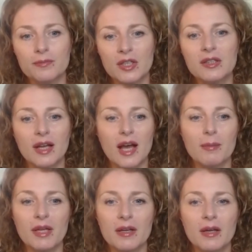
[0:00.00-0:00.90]
in the
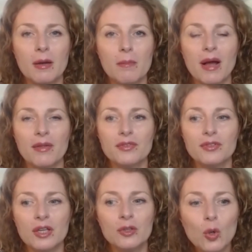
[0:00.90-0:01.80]
coming
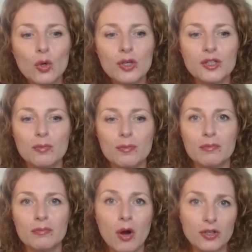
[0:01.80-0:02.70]
months in order
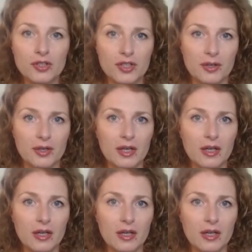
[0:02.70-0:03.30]
to monitor